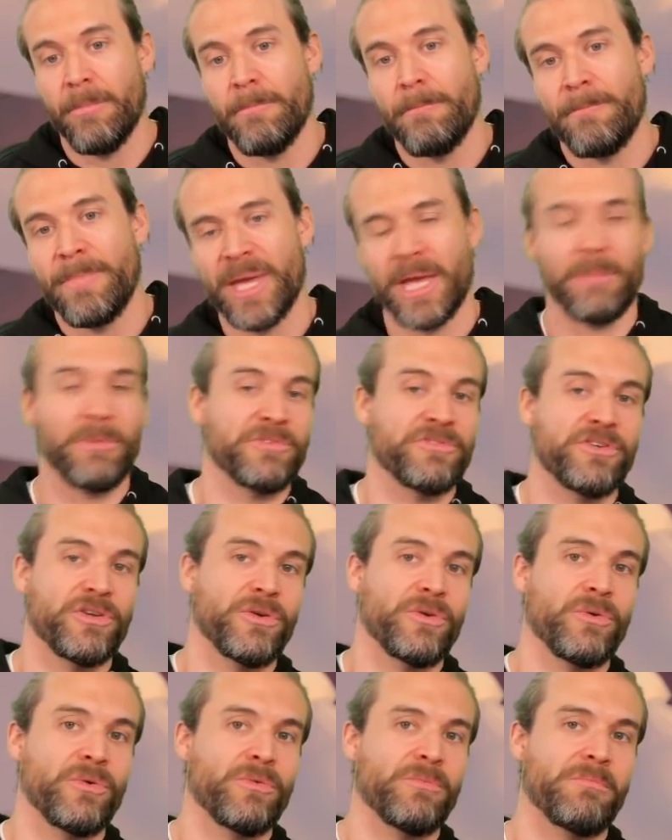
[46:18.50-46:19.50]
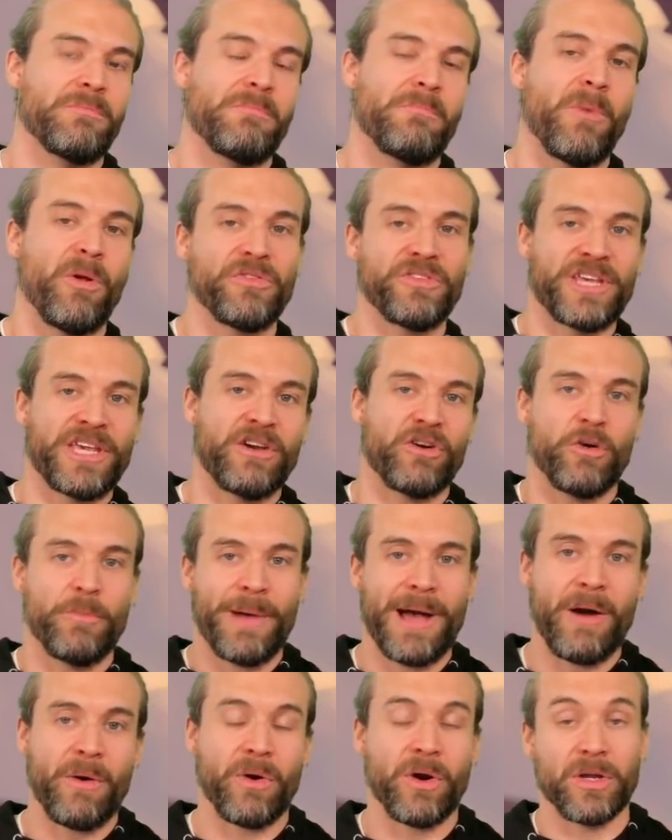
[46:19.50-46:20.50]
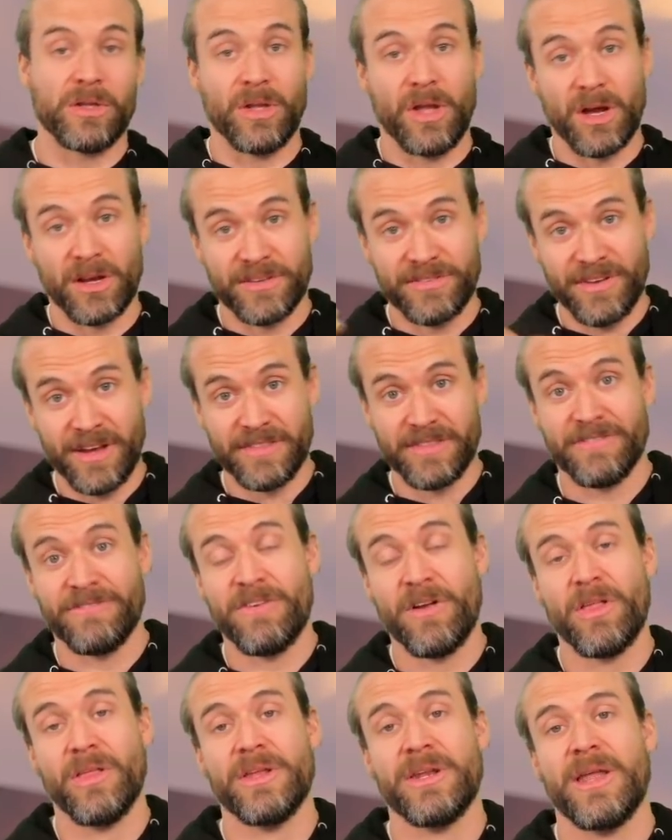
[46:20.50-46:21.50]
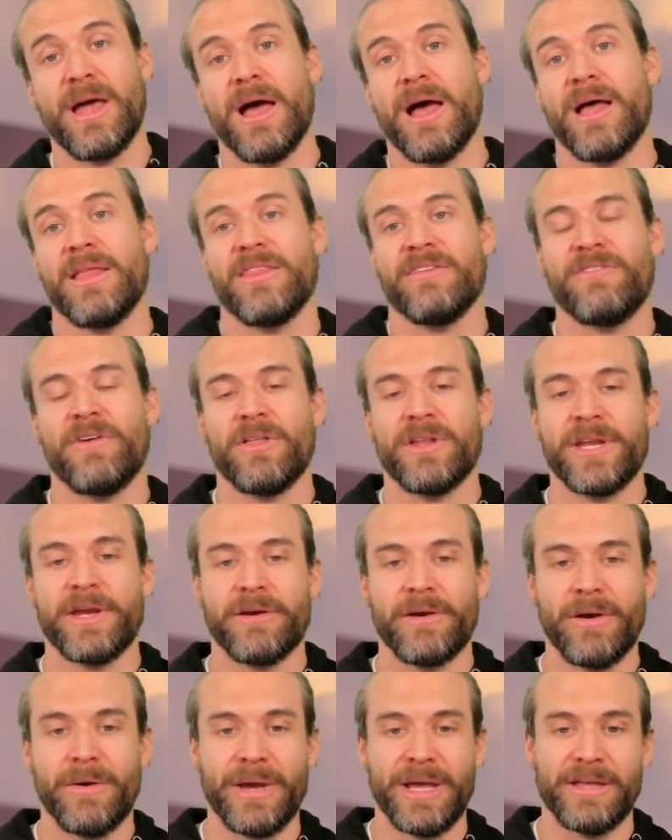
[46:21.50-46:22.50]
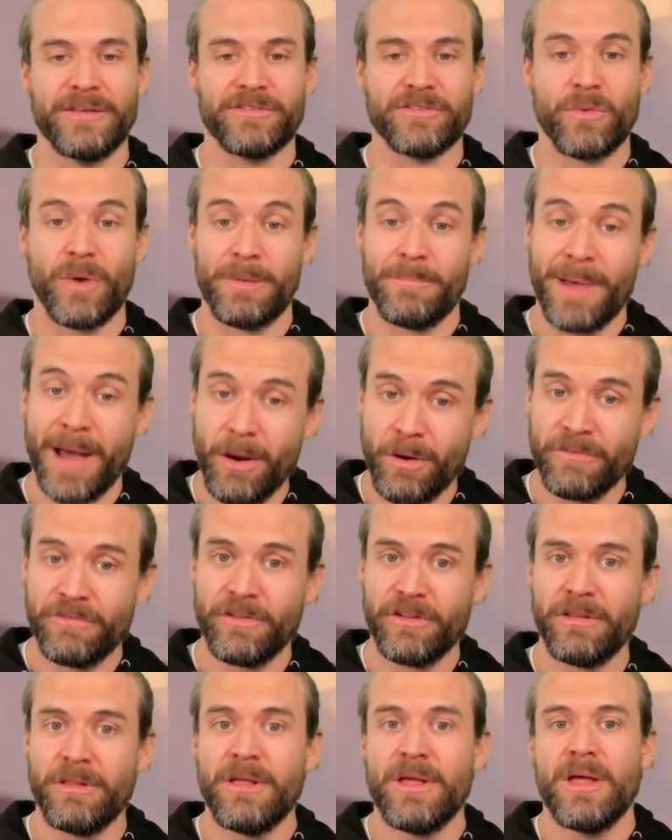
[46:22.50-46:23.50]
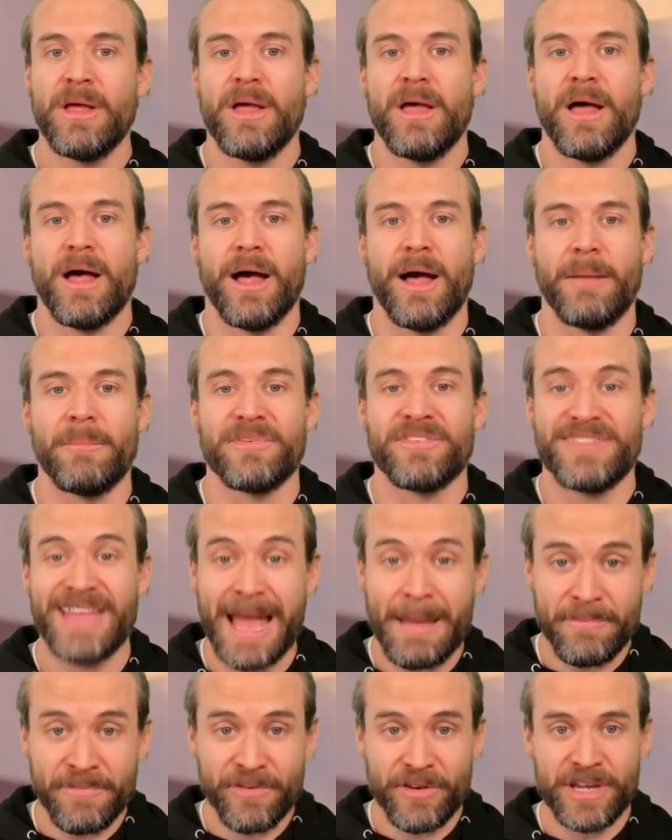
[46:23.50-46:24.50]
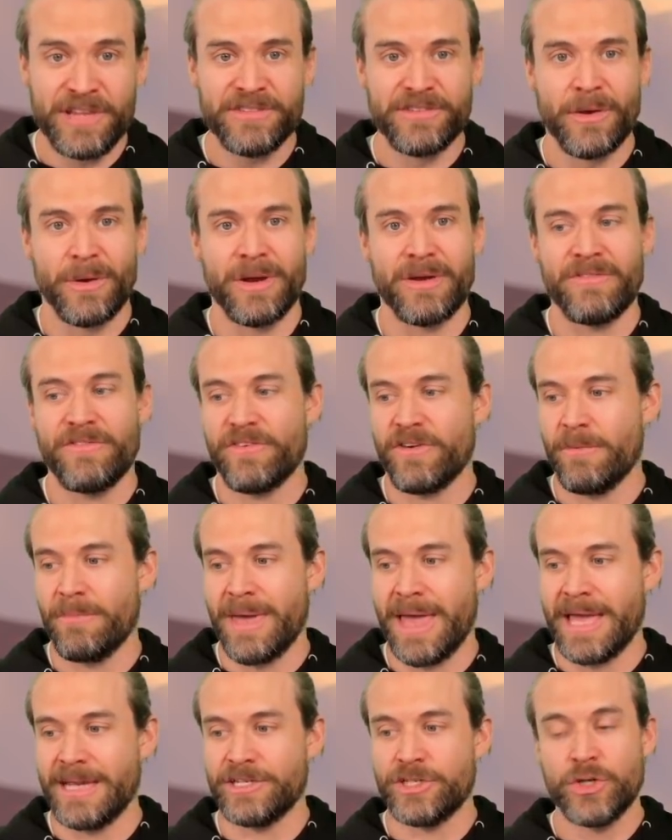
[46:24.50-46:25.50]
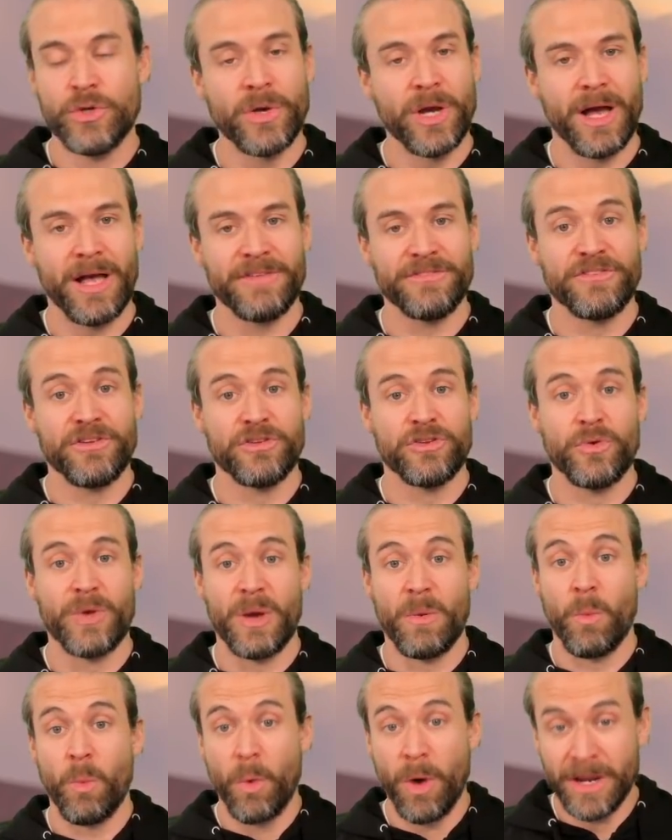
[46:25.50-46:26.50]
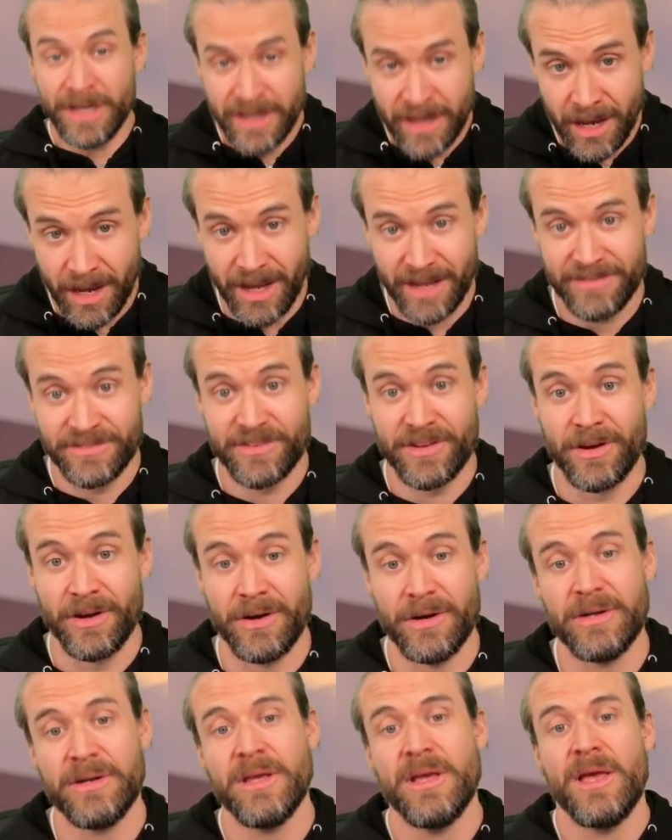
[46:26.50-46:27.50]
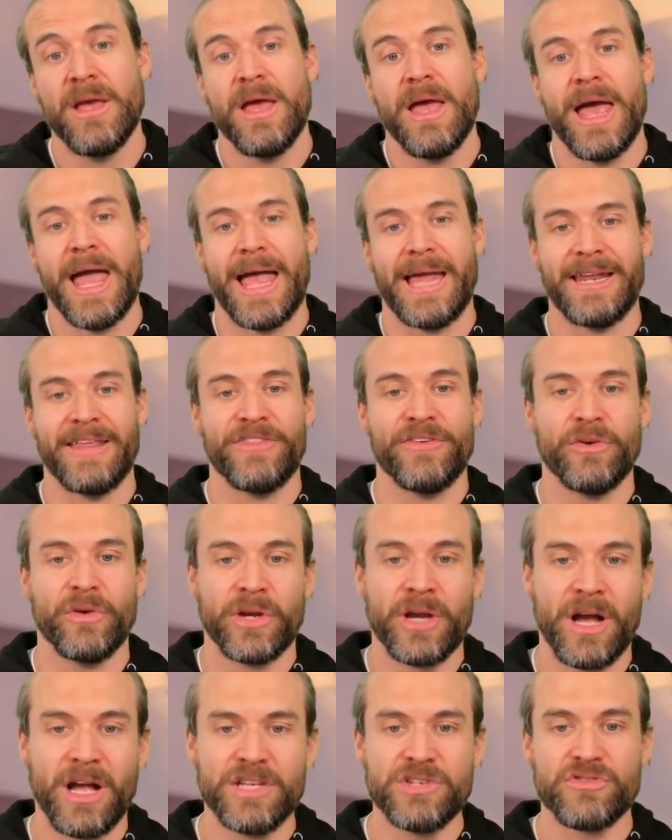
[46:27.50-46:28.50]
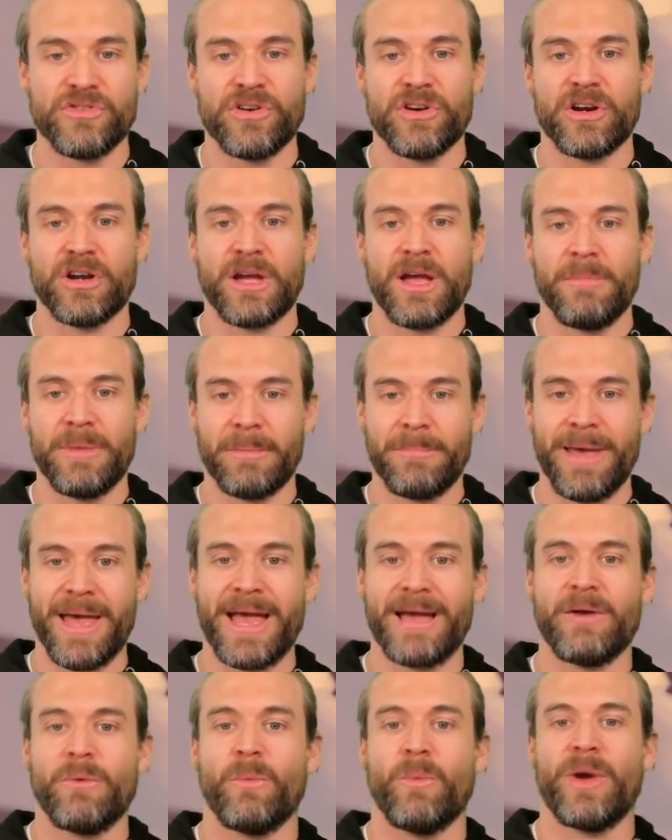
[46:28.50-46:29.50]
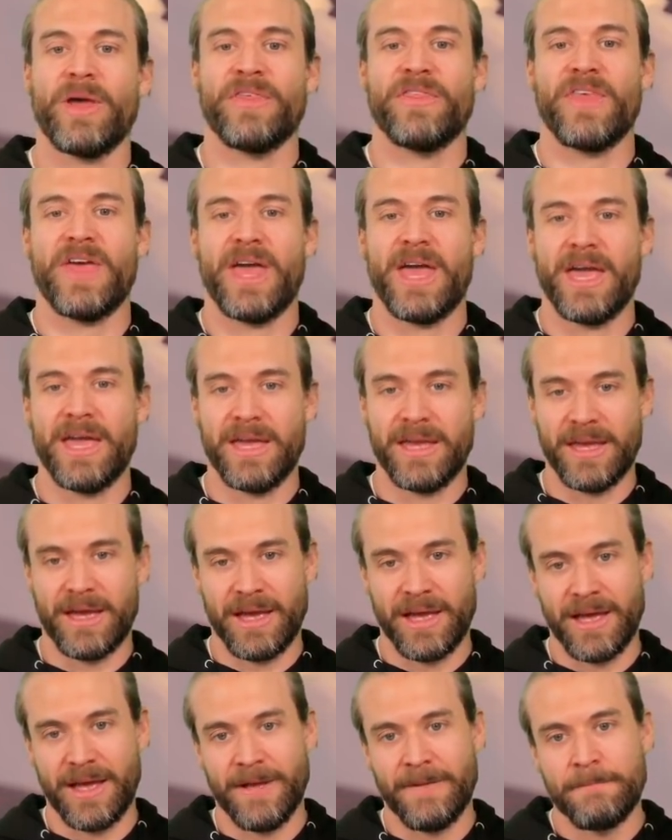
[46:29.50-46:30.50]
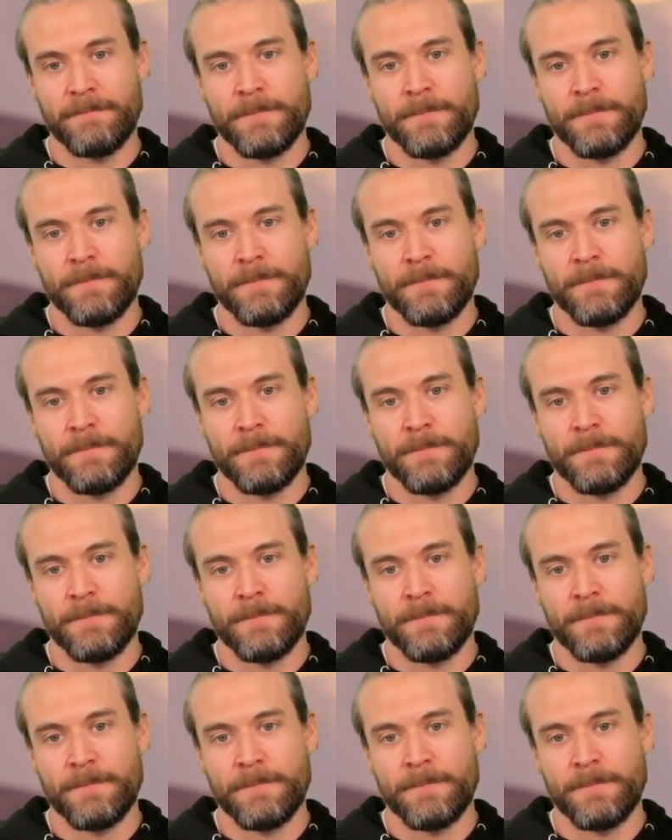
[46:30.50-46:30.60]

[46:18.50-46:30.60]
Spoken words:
Being able to multi-hero power alongside the Fallen Hero is quite powerful. Snap Freeze going from a 2-cost to a 1-cost card, and Ethereal Conjurer coming back with a